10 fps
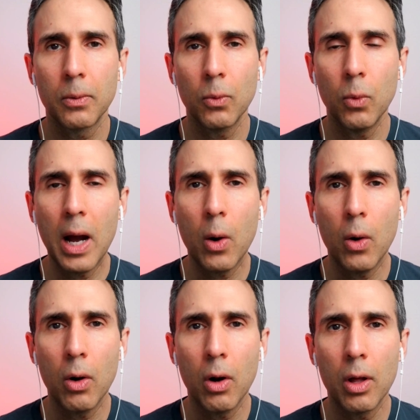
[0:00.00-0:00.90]
Wow,
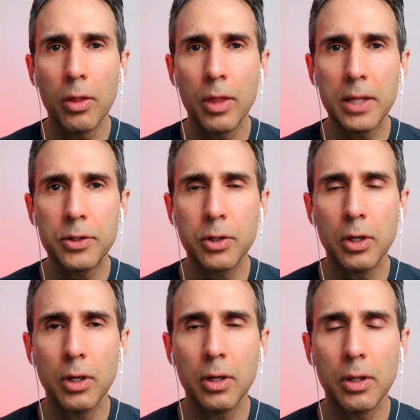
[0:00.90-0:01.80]
that's
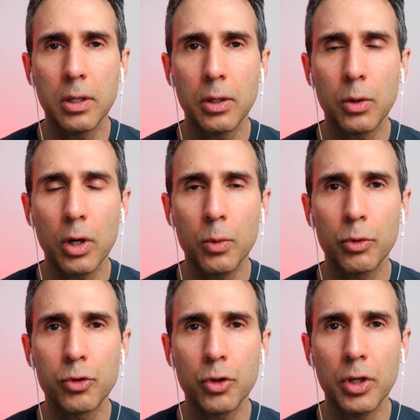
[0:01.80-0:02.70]
an incredible
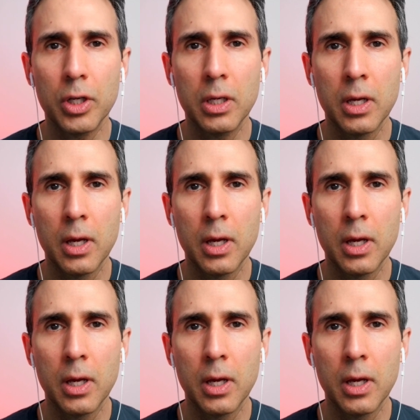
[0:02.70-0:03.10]
journey.